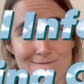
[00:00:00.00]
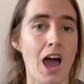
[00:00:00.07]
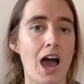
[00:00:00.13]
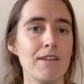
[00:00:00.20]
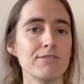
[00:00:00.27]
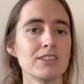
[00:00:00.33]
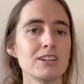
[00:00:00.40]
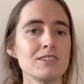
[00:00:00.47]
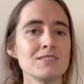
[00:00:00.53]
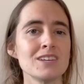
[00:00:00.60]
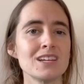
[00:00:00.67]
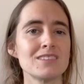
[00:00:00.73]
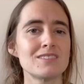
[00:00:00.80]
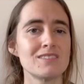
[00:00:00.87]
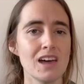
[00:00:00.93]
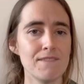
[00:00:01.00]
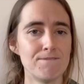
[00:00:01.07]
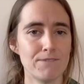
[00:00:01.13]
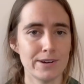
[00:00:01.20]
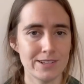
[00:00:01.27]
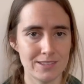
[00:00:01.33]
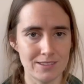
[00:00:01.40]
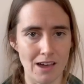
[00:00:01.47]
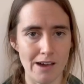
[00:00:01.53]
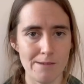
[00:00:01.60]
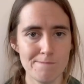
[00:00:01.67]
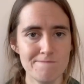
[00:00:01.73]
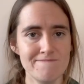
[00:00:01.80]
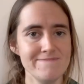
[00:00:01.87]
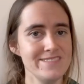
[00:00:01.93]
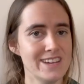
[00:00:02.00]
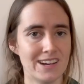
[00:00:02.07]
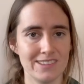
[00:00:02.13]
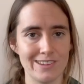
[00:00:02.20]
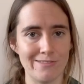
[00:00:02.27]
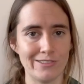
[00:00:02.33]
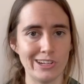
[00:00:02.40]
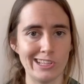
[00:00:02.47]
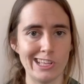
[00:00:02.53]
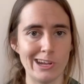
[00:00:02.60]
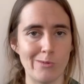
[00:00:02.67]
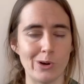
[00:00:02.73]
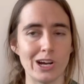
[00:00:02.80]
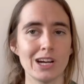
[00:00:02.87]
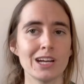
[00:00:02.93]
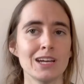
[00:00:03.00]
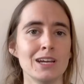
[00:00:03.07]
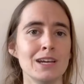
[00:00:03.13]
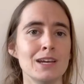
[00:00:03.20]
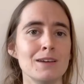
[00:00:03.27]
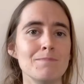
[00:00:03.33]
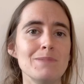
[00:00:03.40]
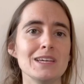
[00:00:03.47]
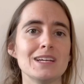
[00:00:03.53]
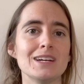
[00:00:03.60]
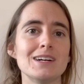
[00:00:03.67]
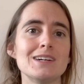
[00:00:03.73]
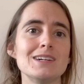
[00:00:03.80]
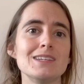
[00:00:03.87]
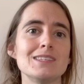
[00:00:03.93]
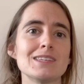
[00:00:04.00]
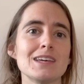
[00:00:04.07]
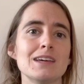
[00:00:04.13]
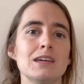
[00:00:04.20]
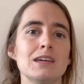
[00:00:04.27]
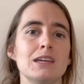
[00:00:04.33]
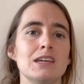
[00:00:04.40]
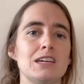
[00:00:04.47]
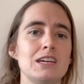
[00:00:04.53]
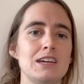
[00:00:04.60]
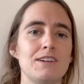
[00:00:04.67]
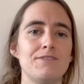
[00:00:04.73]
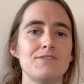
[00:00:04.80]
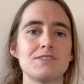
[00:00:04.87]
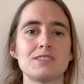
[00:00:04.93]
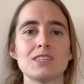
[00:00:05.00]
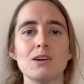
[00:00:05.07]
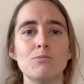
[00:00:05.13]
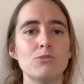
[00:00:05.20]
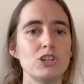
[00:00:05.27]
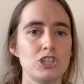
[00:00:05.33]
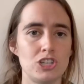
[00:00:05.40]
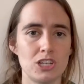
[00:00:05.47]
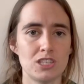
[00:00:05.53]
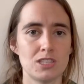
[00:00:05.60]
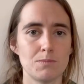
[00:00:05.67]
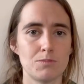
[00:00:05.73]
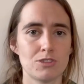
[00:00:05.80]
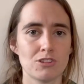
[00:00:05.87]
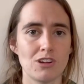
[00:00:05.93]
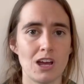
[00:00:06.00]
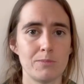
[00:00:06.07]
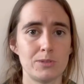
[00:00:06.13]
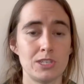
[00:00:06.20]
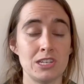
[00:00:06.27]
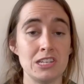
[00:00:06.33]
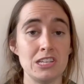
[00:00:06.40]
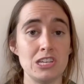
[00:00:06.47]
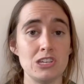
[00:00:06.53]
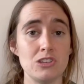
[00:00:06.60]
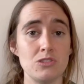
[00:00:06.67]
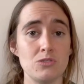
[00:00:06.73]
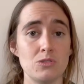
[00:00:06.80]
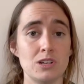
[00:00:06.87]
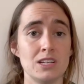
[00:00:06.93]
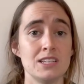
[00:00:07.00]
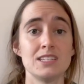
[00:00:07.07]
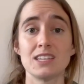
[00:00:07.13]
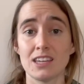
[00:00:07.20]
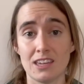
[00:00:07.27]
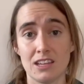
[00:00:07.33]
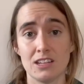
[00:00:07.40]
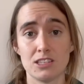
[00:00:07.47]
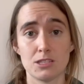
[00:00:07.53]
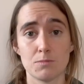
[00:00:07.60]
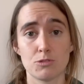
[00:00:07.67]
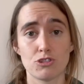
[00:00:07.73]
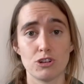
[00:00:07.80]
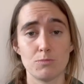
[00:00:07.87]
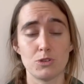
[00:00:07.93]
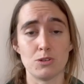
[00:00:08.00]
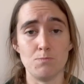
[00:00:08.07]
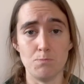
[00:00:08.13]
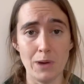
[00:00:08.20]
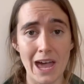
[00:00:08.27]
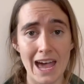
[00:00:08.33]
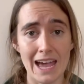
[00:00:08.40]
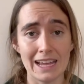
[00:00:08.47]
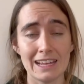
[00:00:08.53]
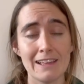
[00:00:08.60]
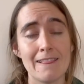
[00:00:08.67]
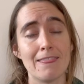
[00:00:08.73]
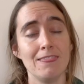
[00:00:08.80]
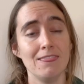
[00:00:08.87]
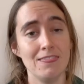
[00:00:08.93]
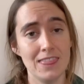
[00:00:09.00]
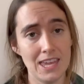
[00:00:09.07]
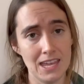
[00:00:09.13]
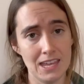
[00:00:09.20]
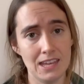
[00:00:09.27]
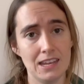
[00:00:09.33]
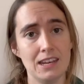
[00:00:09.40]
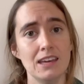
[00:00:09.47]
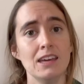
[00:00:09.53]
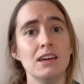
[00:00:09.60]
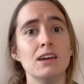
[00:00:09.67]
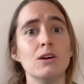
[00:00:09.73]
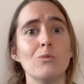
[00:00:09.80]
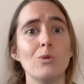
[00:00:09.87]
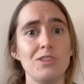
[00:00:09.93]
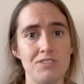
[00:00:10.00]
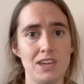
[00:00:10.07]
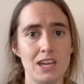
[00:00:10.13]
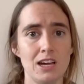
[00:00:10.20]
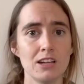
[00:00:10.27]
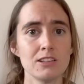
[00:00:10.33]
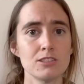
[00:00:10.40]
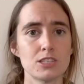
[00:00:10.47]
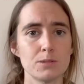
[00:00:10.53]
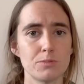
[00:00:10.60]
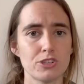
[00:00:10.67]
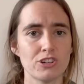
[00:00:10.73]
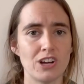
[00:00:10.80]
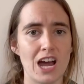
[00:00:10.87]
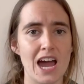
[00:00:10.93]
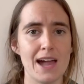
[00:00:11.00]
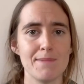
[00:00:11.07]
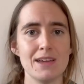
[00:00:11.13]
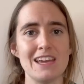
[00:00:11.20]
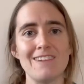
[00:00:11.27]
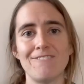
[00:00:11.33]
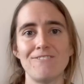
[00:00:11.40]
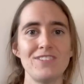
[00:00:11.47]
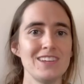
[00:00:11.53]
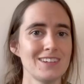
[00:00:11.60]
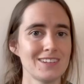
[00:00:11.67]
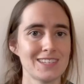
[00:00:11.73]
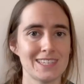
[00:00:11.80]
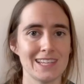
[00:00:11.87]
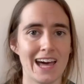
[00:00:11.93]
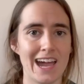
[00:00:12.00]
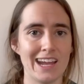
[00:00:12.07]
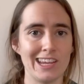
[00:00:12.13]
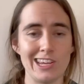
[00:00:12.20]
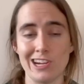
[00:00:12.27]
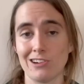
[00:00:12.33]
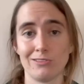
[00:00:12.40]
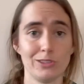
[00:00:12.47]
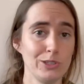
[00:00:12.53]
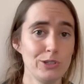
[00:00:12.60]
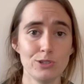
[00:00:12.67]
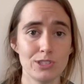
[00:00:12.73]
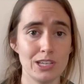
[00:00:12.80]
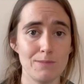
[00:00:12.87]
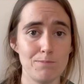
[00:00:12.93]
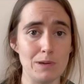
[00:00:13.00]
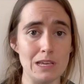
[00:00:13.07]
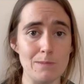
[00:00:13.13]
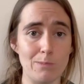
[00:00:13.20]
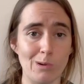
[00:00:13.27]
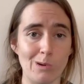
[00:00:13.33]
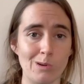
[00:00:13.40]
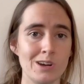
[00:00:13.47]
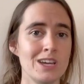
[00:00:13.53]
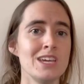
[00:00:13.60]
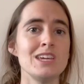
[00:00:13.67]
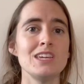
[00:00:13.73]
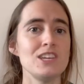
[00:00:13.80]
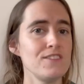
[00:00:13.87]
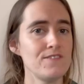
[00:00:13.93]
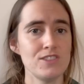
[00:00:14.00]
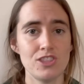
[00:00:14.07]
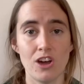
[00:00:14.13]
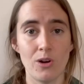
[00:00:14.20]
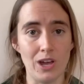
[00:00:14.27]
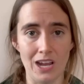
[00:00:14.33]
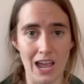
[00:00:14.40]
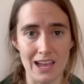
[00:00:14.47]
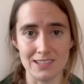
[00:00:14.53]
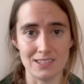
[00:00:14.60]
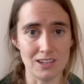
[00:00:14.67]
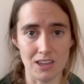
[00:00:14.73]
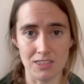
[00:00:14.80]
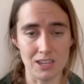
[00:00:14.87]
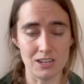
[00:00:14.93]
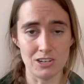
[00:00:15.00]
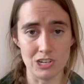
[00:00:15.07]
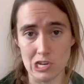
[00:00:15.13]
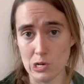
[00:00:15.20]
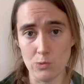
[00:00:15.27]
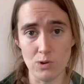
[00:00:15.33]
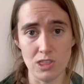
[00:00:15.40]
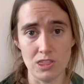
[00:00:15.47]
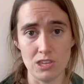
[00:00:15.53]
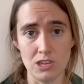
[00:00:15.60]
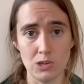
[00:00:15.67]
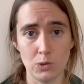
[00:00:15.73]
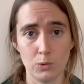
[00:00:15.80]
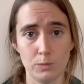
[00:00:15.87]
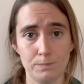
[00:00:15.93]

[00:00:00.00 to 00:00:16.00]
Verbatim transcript: I've learned that sub for sub doesn't really work because if someone just subscribes to you to get a subscription back, then when they unsubscribe, it feels like you're losing people even though it has nothing to do with you.